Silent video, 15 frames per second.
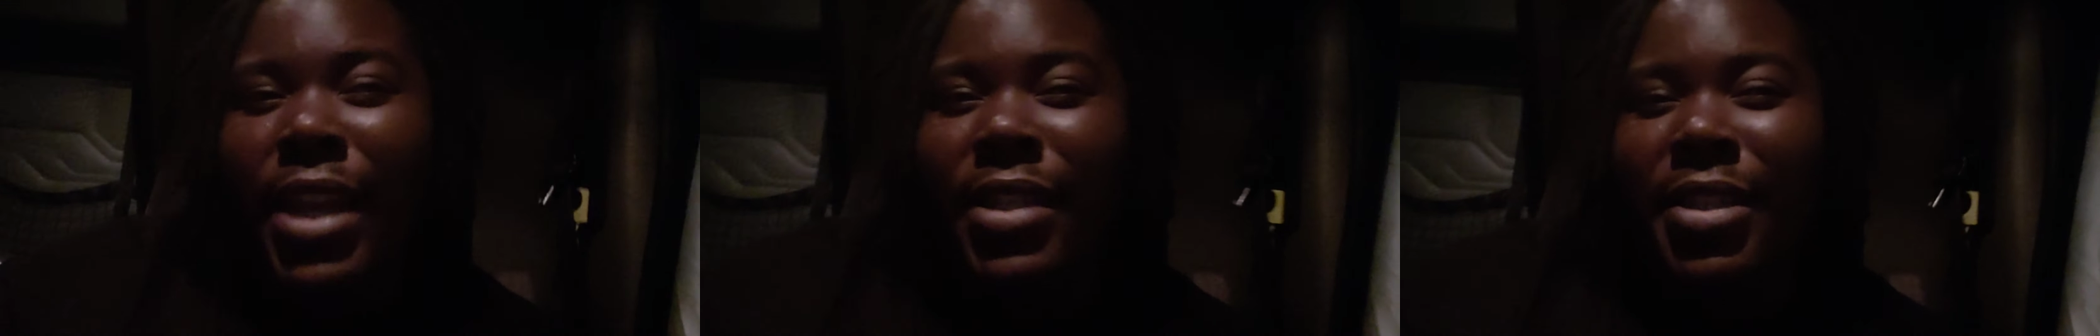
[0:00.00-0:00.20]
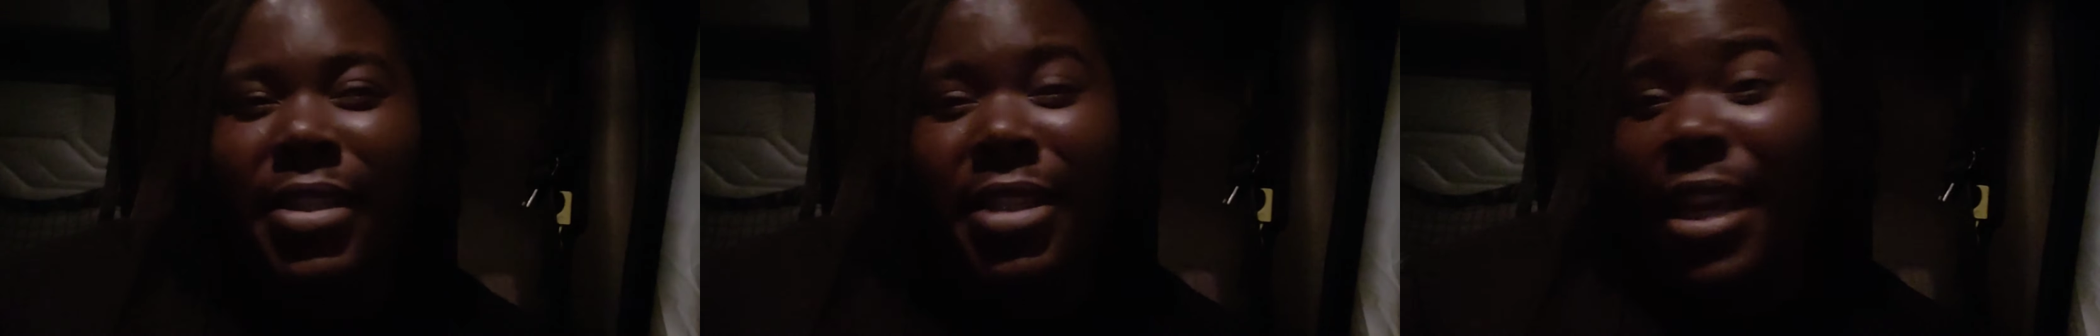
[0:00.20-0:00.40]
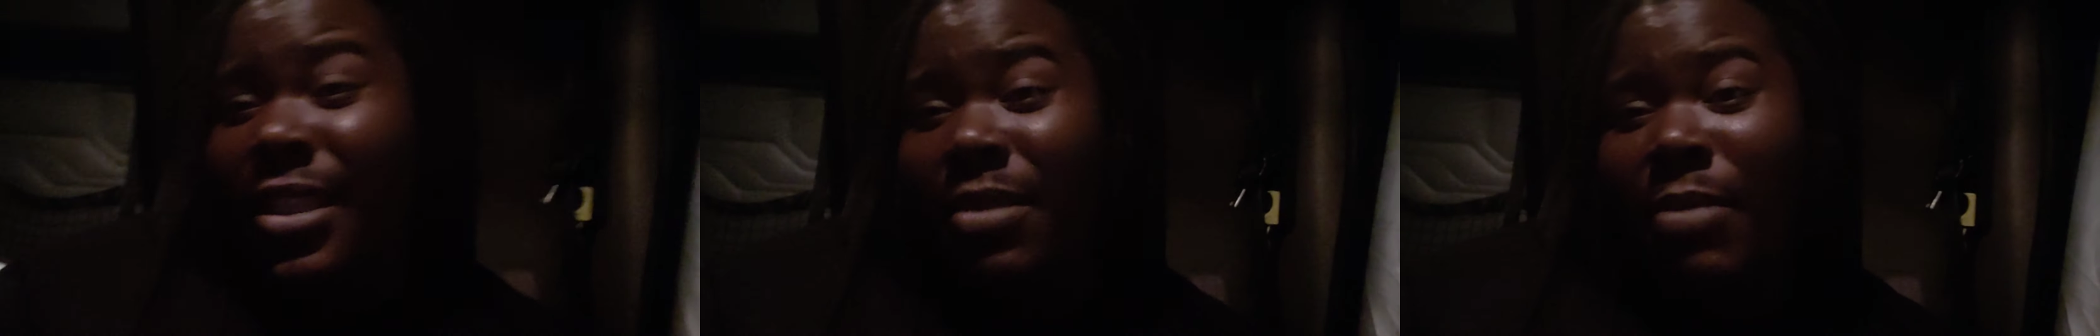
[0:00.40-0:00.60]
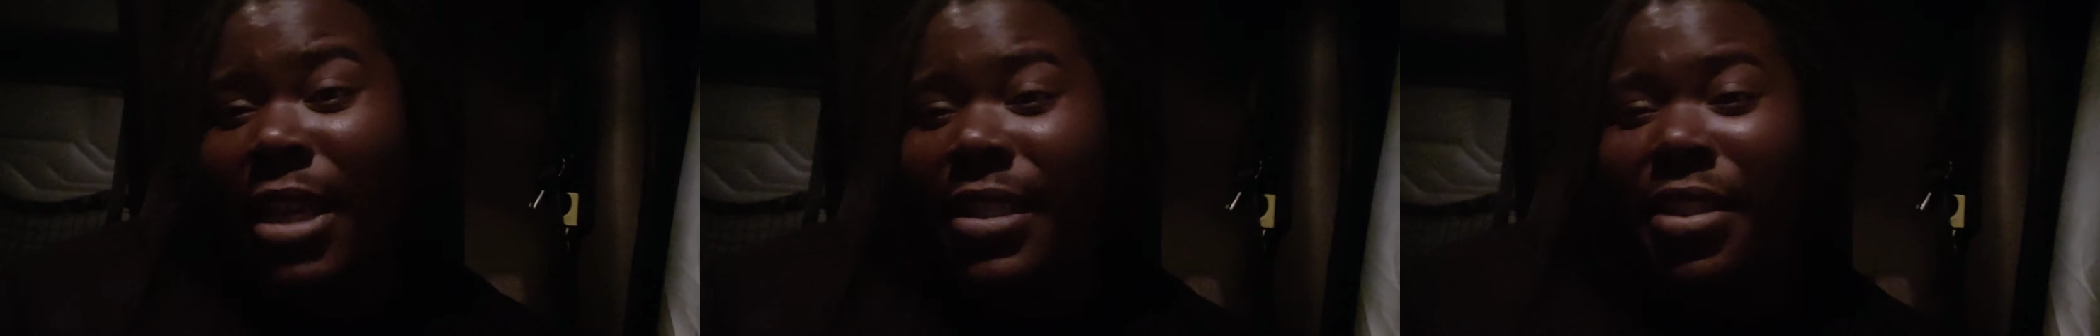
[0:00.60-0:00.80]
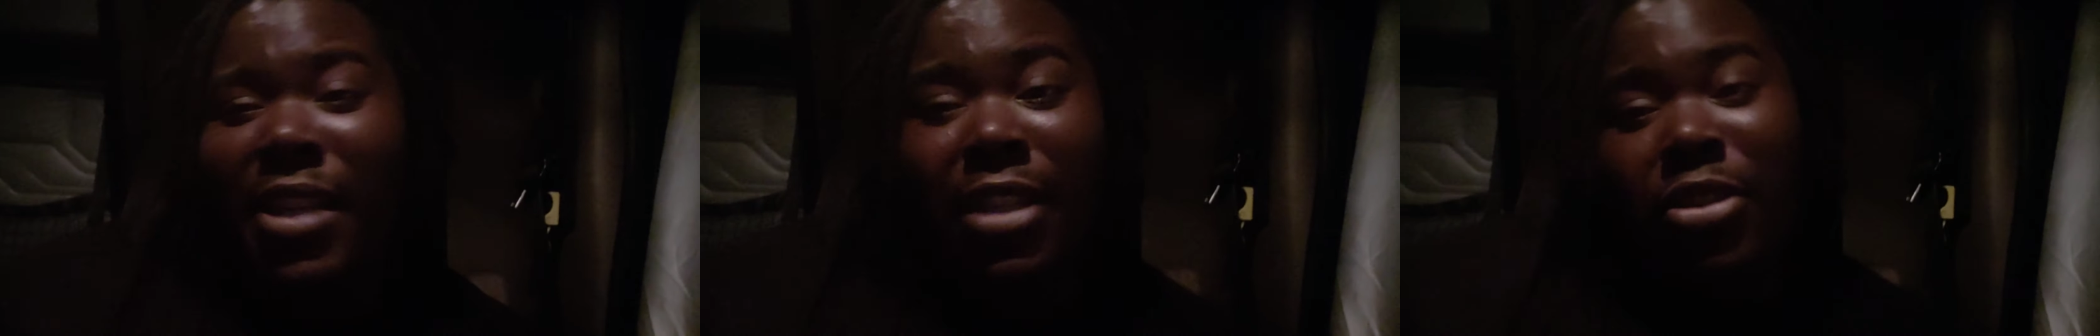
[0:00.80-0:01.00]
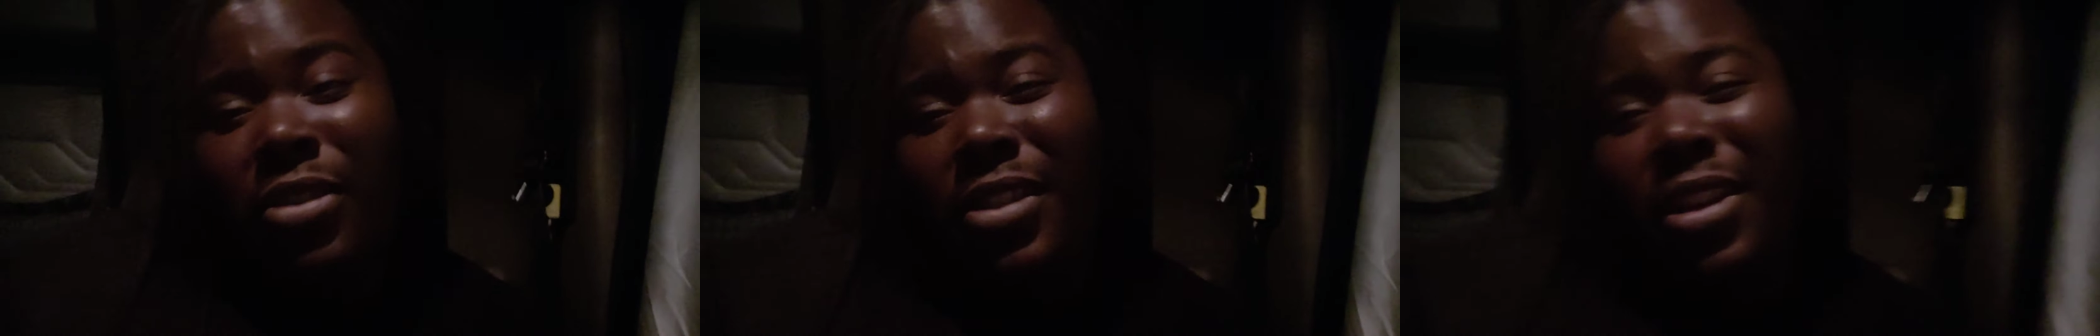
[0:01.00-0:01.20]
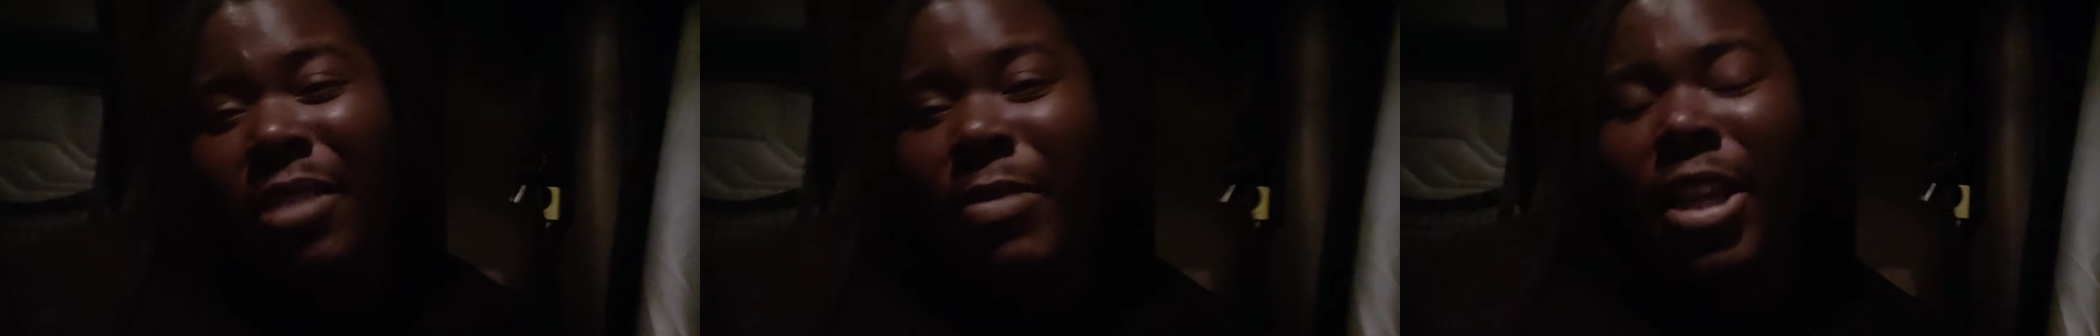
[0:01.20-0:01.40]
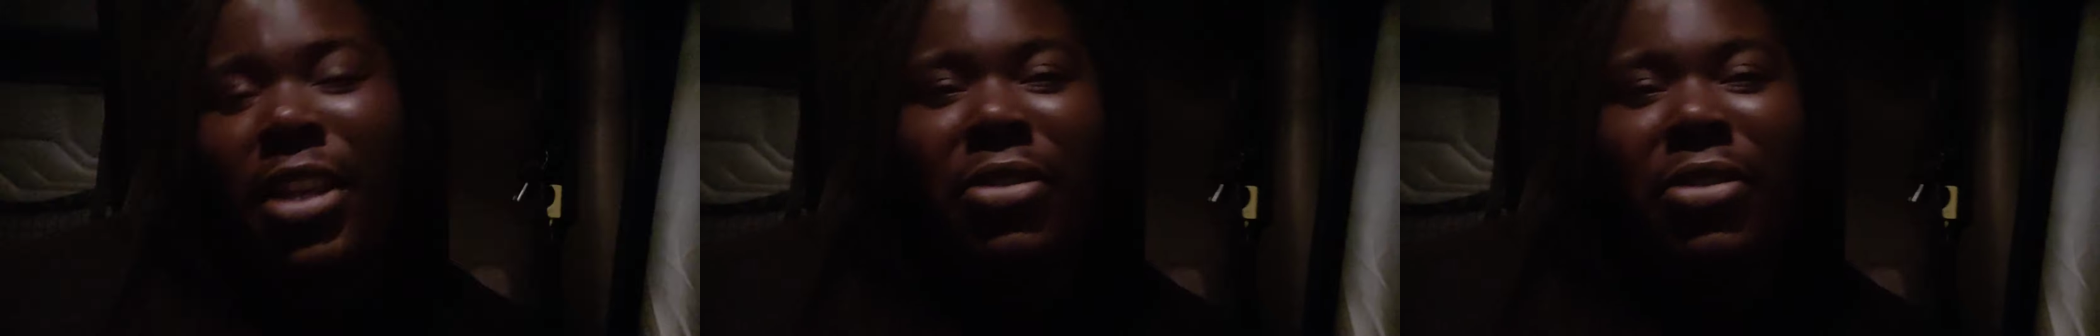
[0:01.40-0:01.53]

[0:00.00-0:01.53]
It just doesn't make sense. You know what I mean?